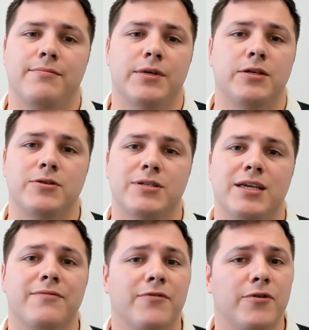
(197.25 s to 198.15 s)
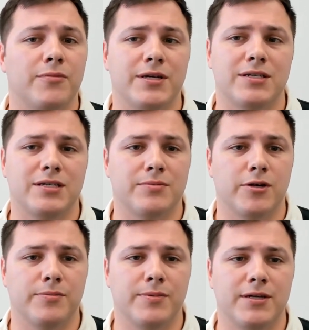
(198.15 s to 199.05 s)
be using it for a business
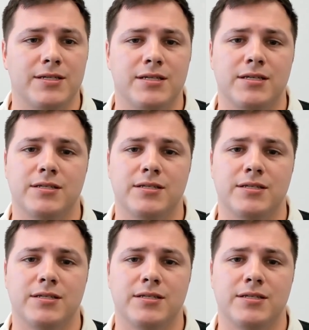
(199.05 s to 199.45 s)
purpose.